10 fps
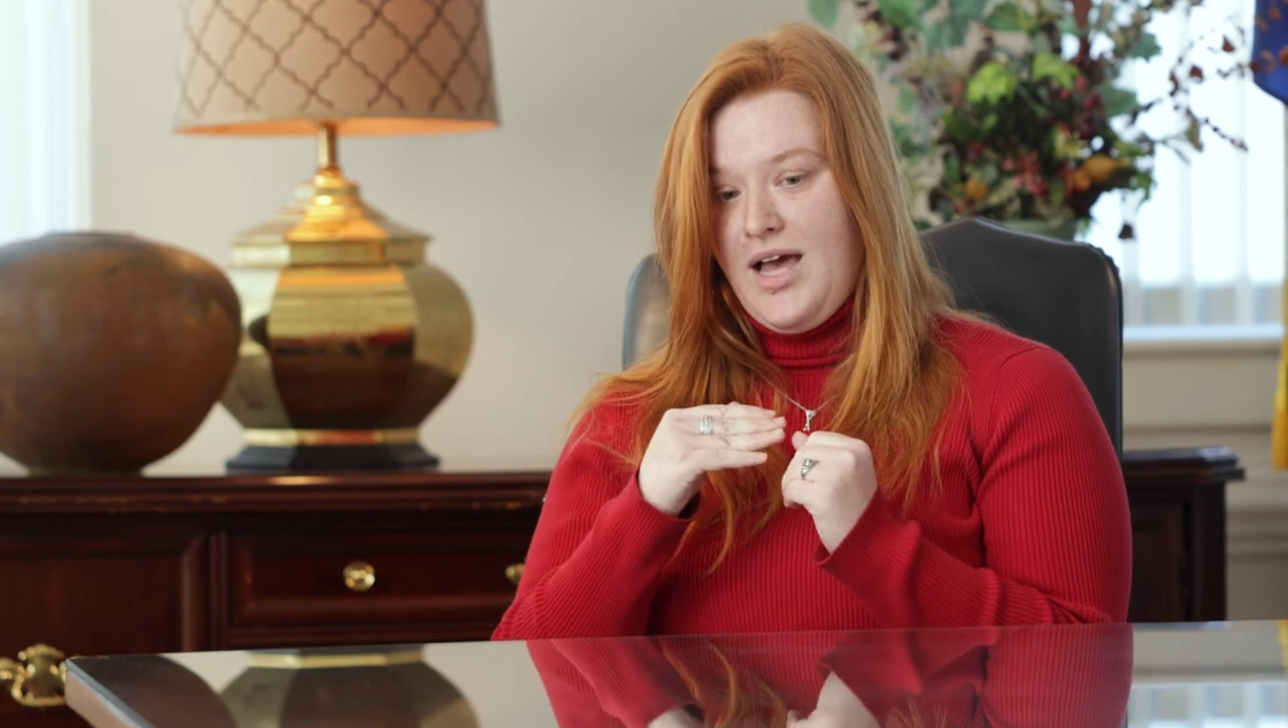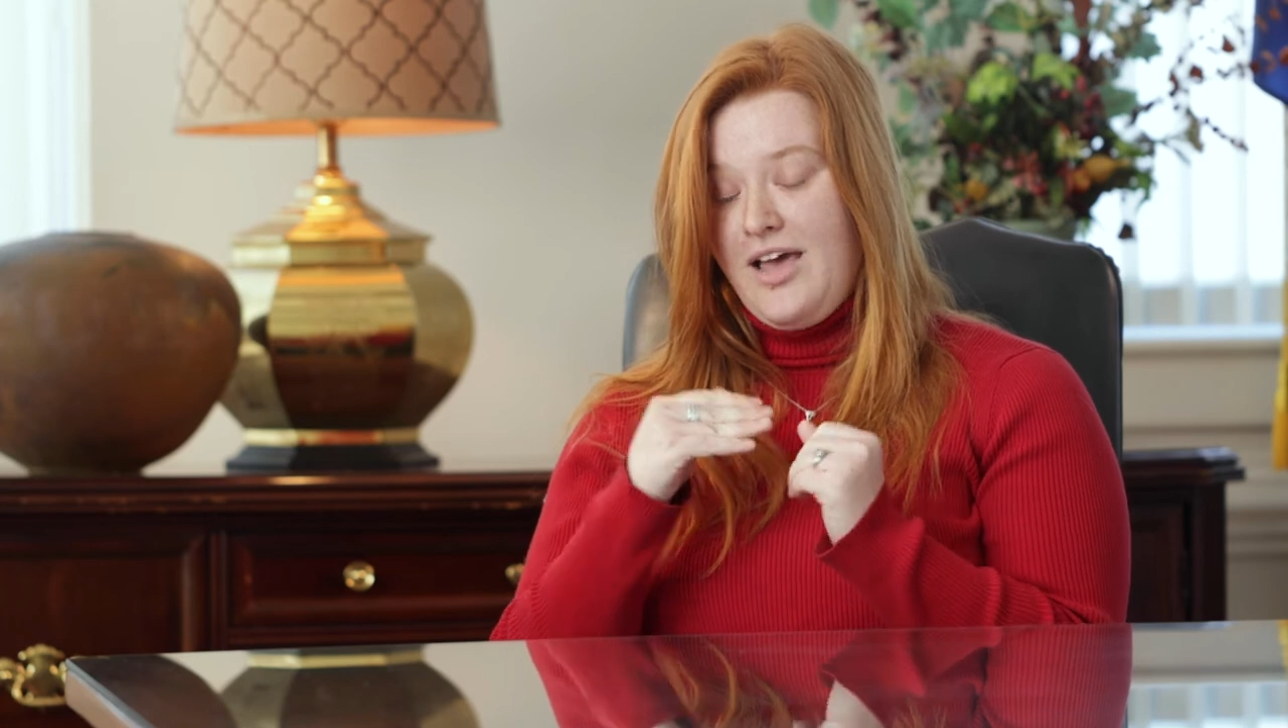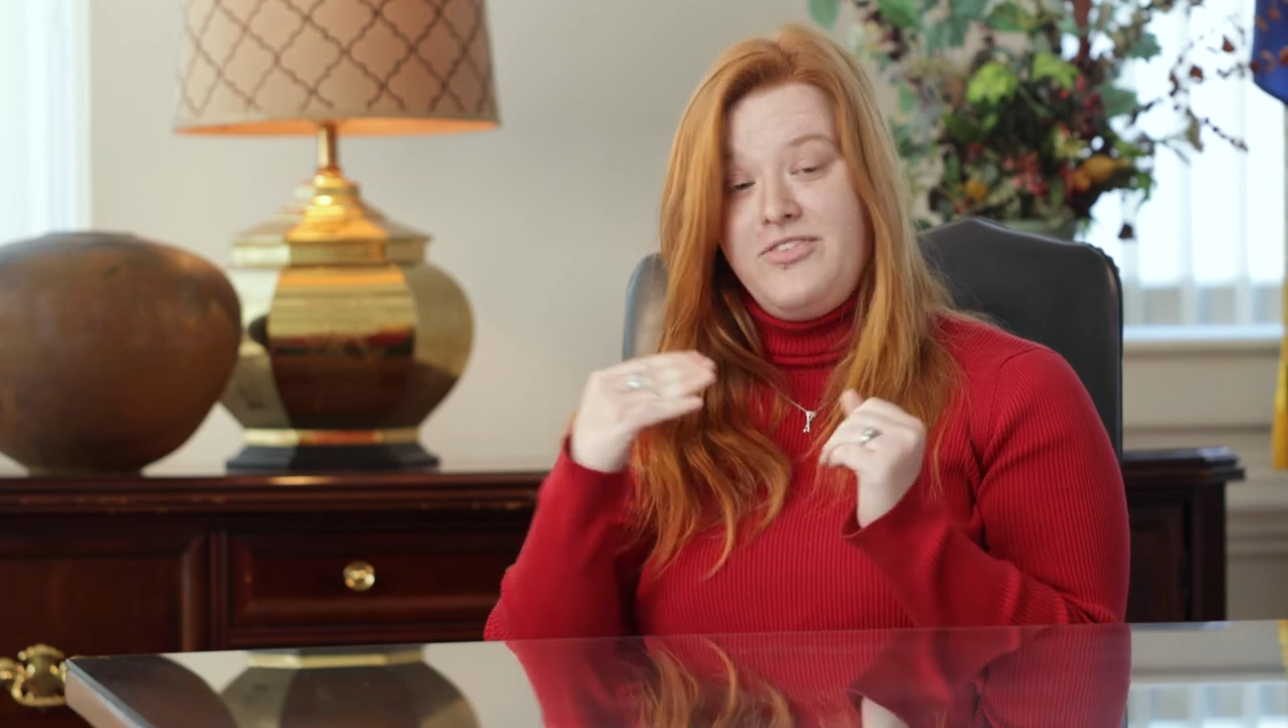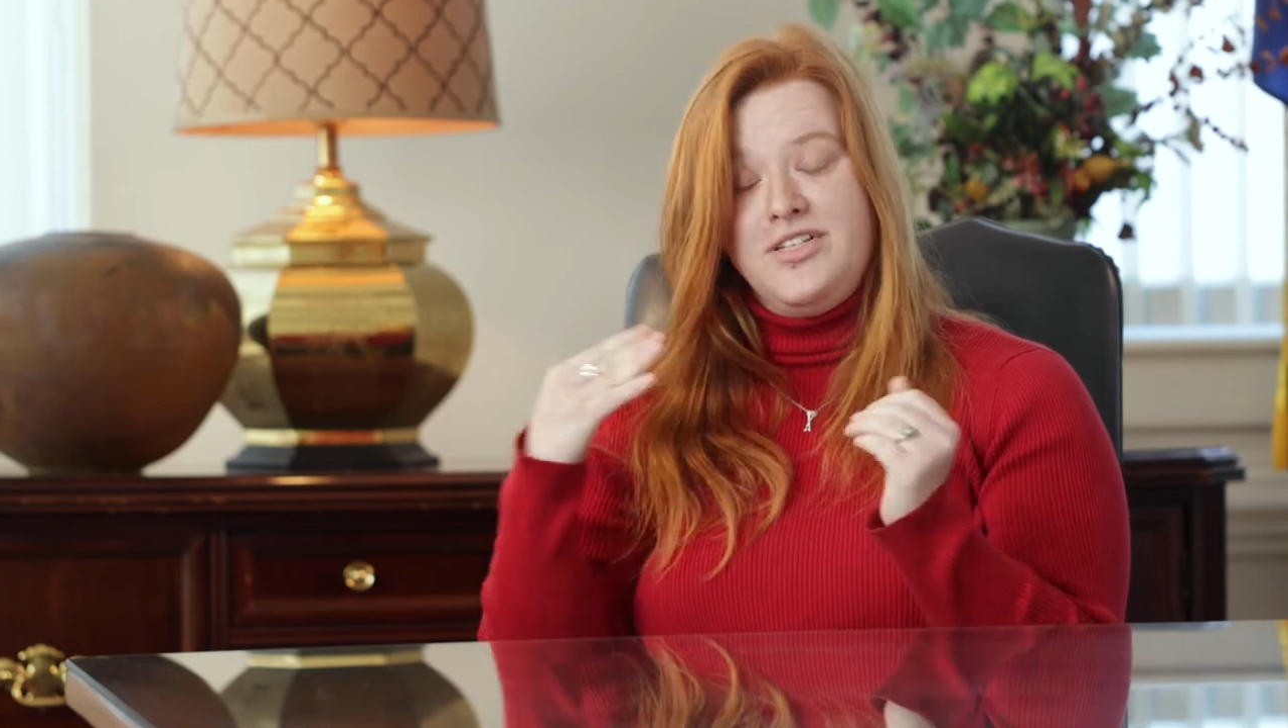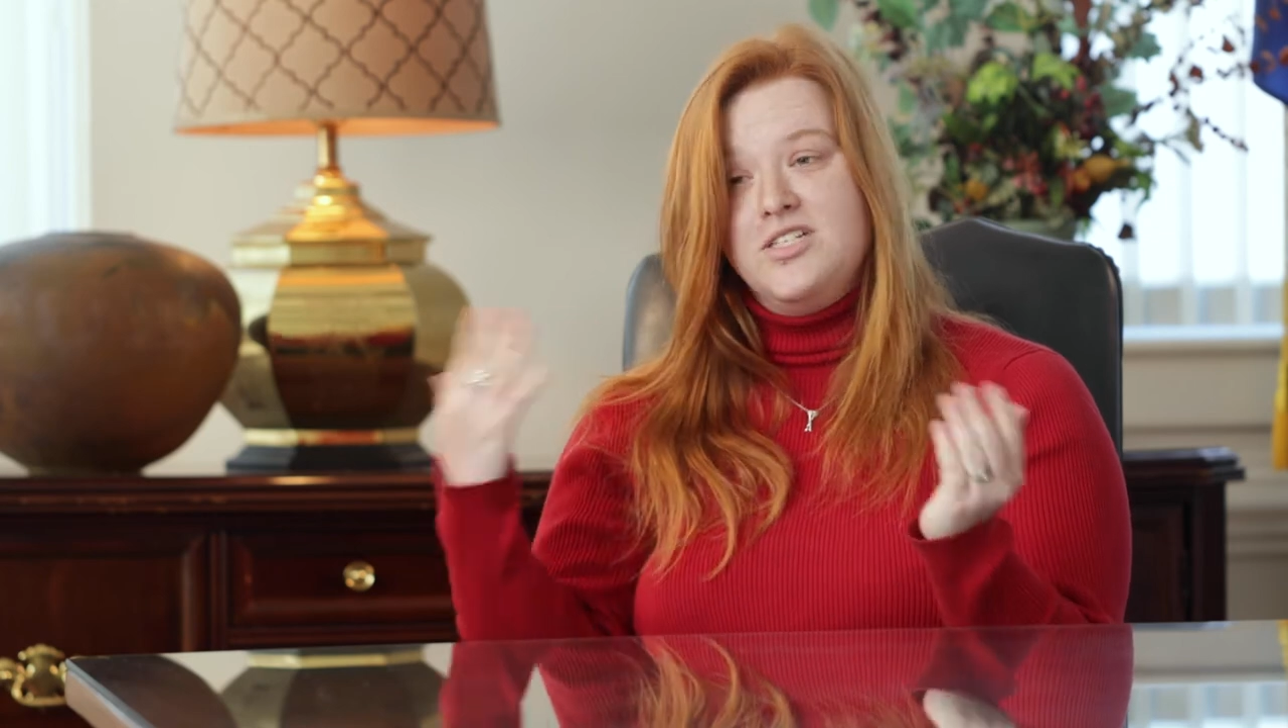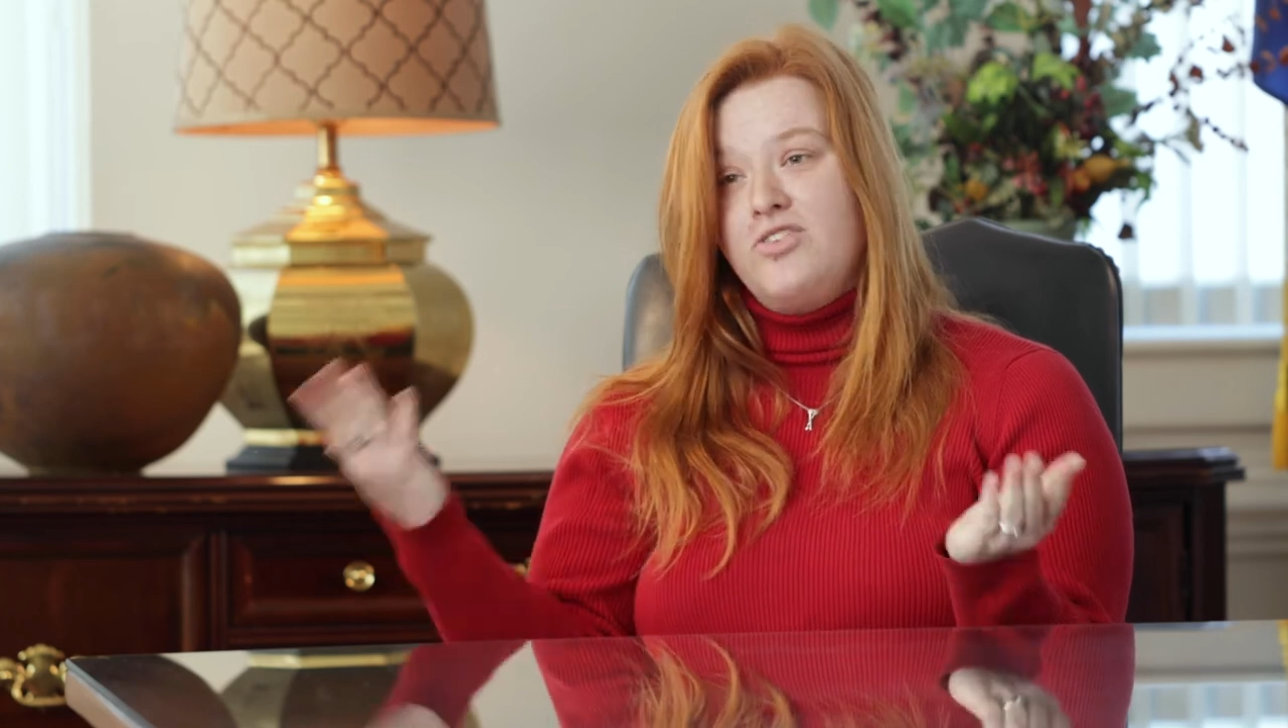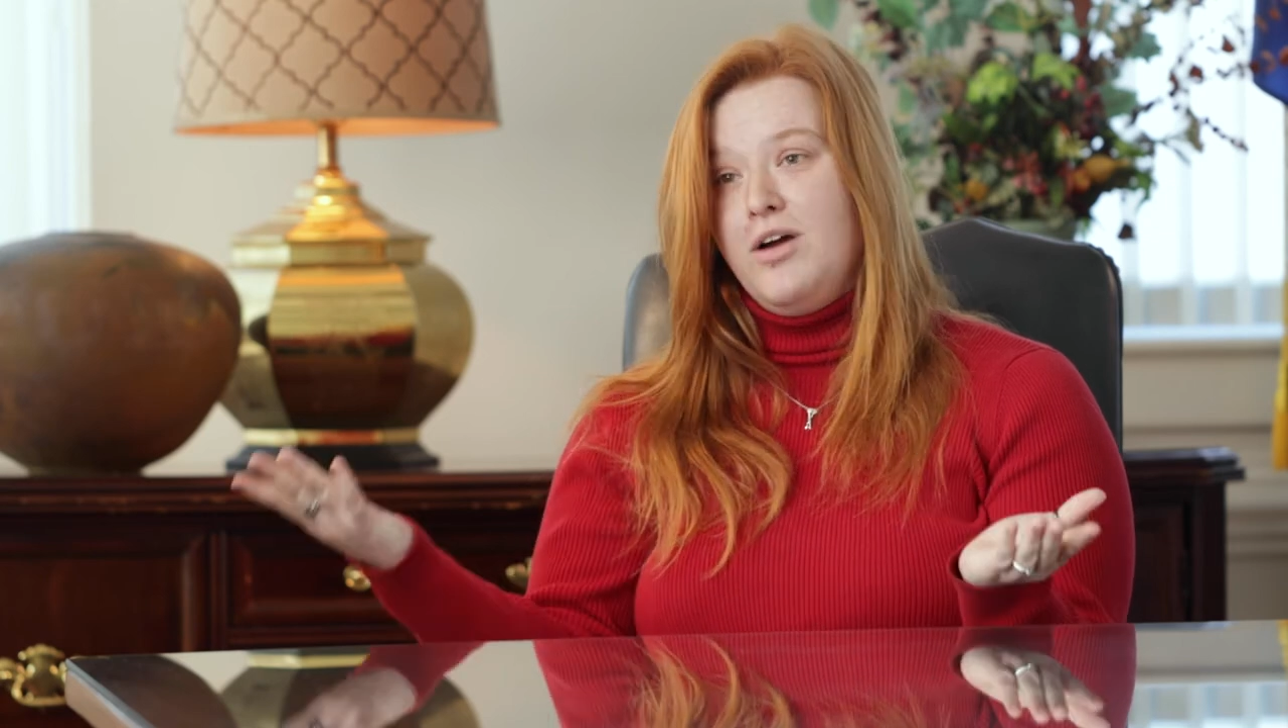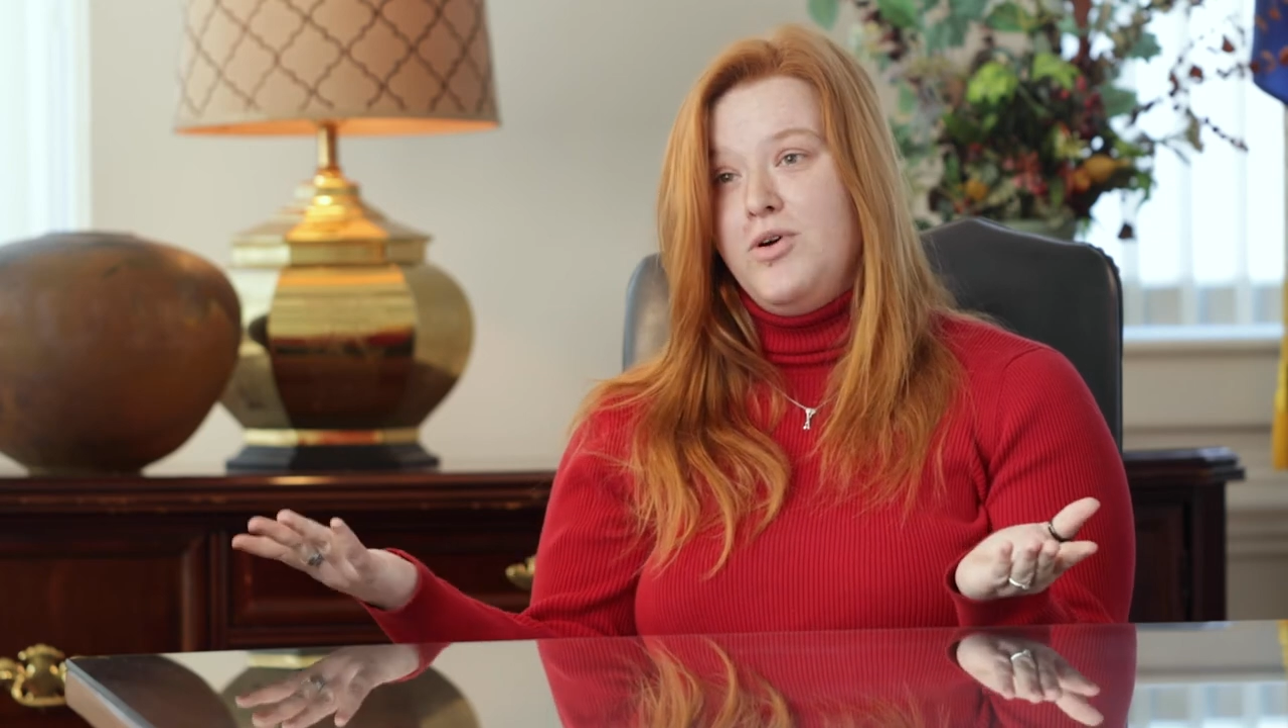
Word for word: I fixed this farm